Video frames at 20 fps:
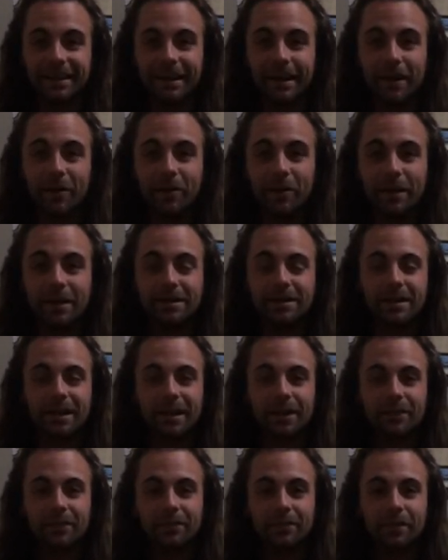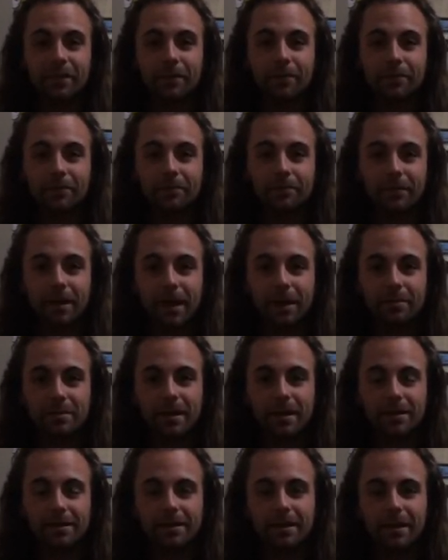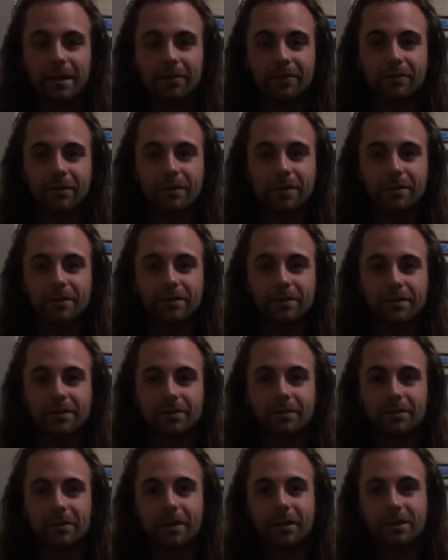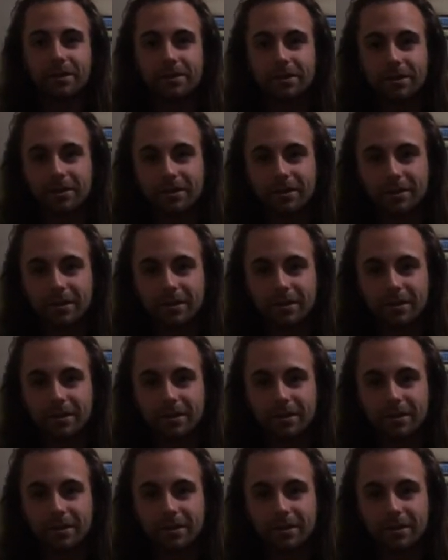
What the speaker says: Help us get from Cape Town, South Africa to Christchurch,